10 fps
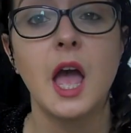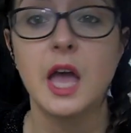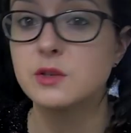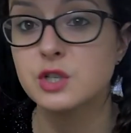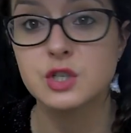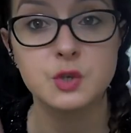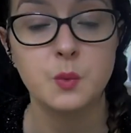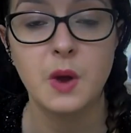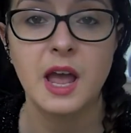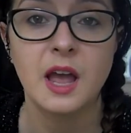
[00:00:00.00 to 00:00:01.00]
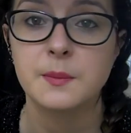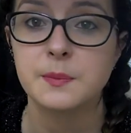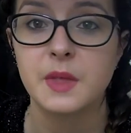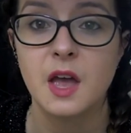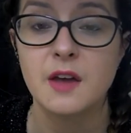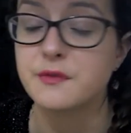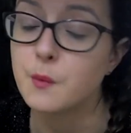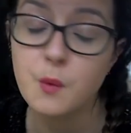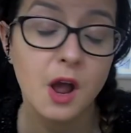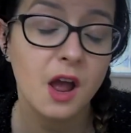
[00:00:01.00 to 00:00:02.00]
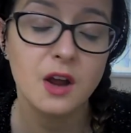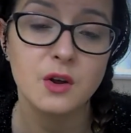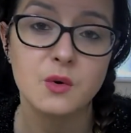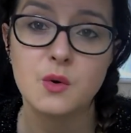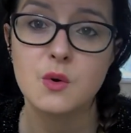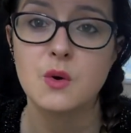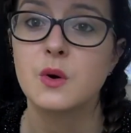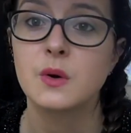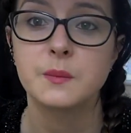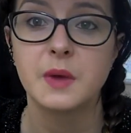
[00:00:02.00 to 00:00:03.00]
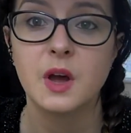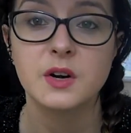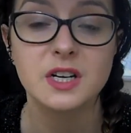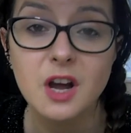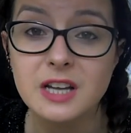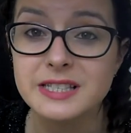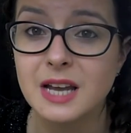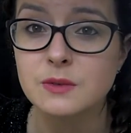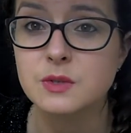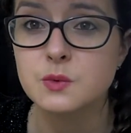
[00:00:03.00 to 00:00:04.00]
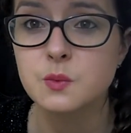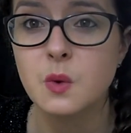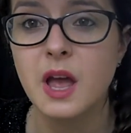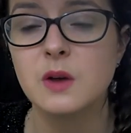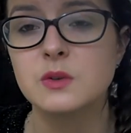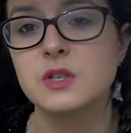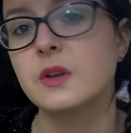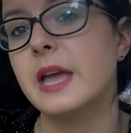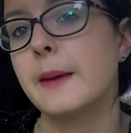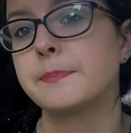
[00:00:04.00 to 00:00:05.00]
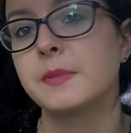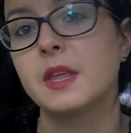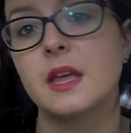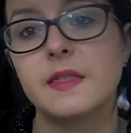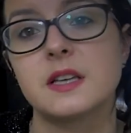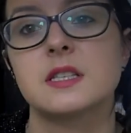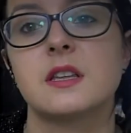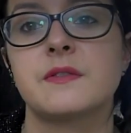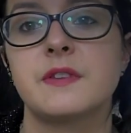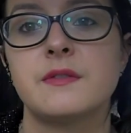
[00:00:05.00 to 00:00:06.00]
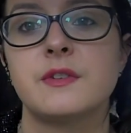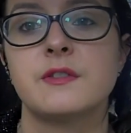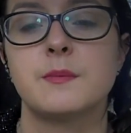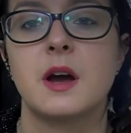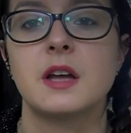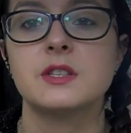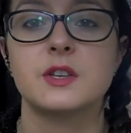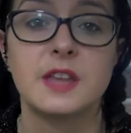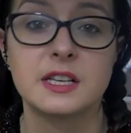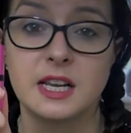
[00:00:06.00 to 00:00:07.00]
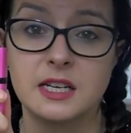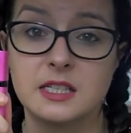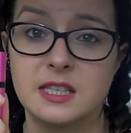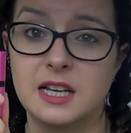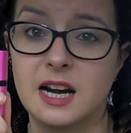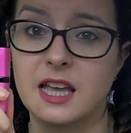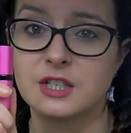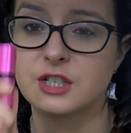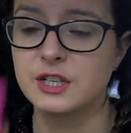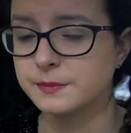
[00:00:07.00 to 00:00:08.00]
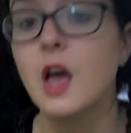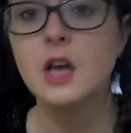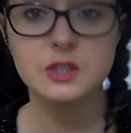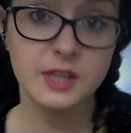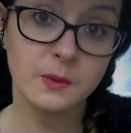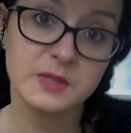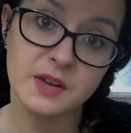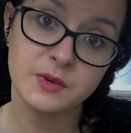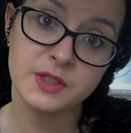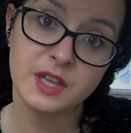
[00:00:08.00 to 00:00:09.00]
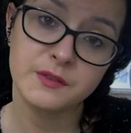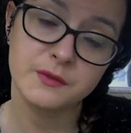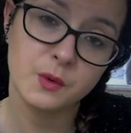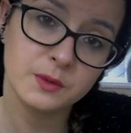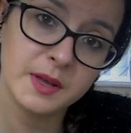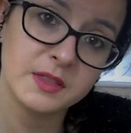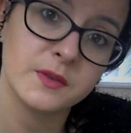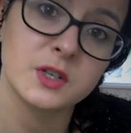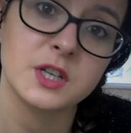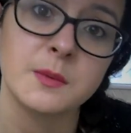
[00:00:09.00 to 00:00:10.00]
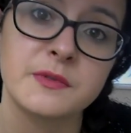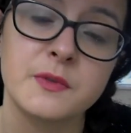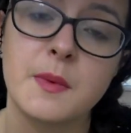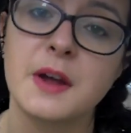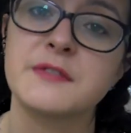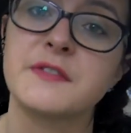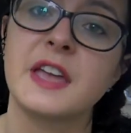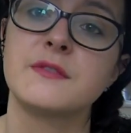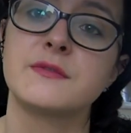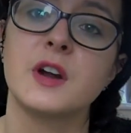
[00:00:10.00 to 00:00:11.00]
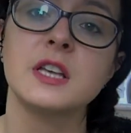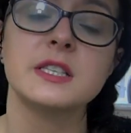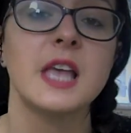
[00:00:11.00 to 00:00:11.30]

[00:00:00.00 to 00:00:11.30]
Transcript: just to wear for work or on a night out as well. So yeah, that's another favourite of mine, so that's adding to the collection. So that was everything for the month of October for my favourites.